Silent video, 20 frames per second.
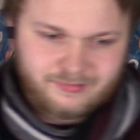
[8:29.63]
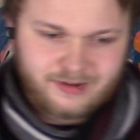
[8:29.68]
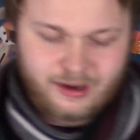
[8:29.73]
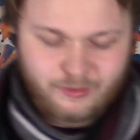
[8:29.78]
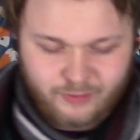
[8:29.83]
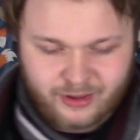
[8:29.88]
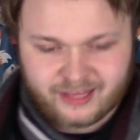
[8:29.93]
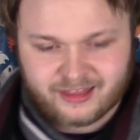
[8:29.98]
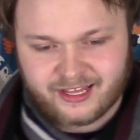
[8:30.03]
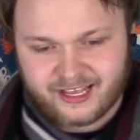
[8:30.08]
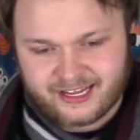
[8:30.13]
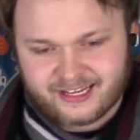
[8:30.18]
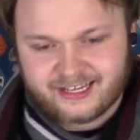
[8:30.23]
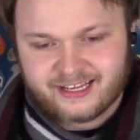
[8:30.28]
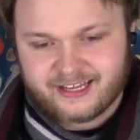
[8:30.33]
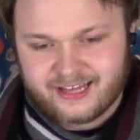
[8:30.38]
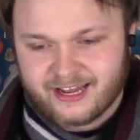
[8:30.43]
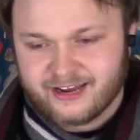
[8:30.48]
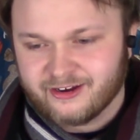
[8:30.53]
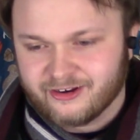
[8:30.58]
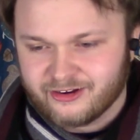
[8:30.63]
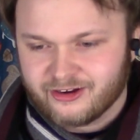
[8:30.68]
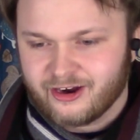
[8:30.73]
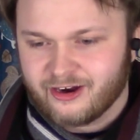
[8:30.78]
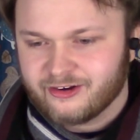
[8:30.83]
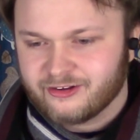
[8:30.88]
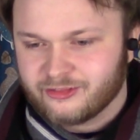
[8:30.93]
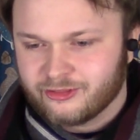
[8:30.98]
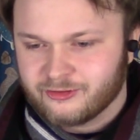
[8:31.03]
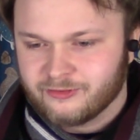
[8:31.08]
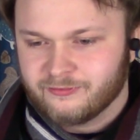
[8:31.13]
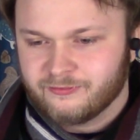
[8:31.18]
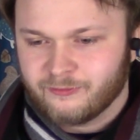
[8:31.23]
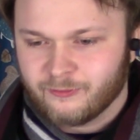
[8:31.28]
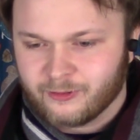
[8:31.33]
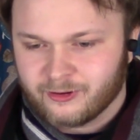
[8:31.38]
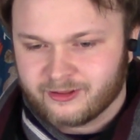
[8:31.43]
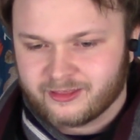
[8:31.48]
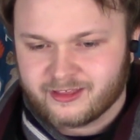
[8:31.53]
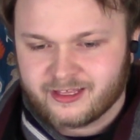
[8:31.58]
it went like kindergarten through
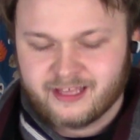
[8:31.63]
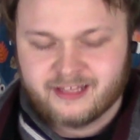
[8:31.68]
4th,